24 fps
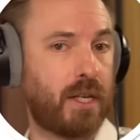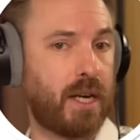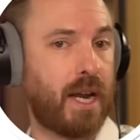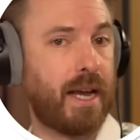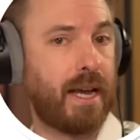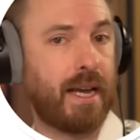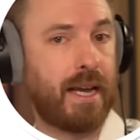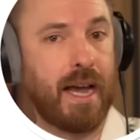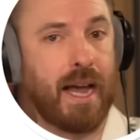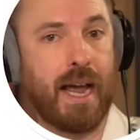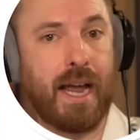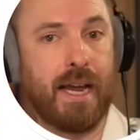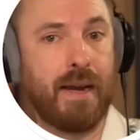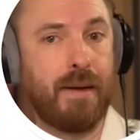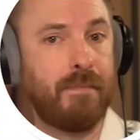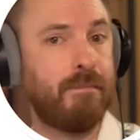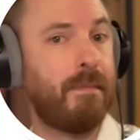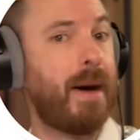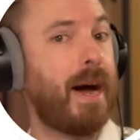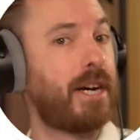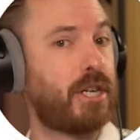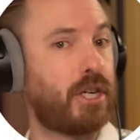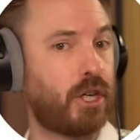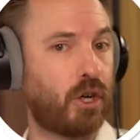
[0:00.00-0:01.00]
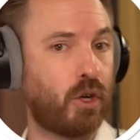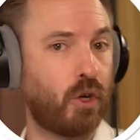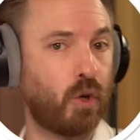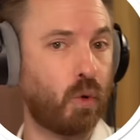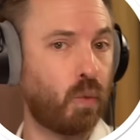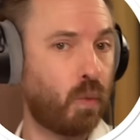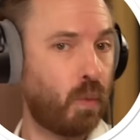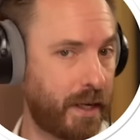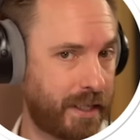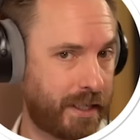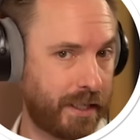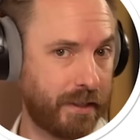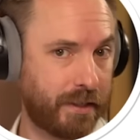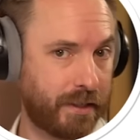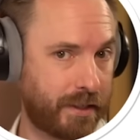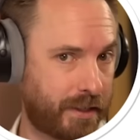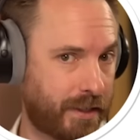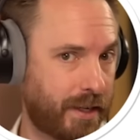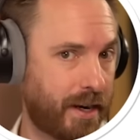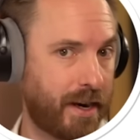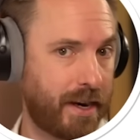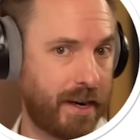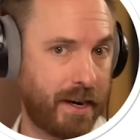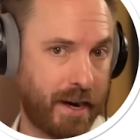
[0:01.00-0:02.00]
like a magical wizard
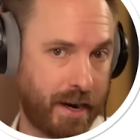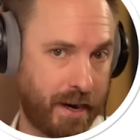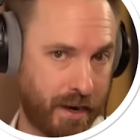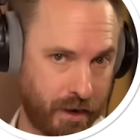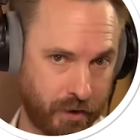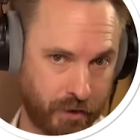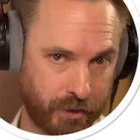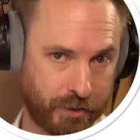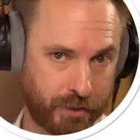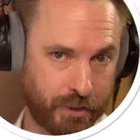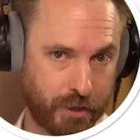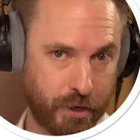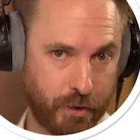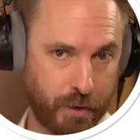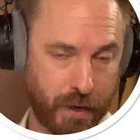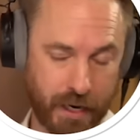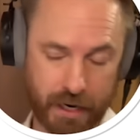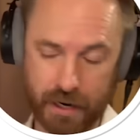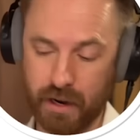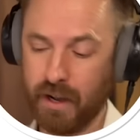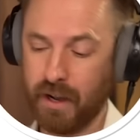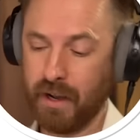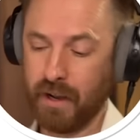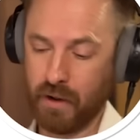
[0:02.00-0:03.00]
site, and it'll do it.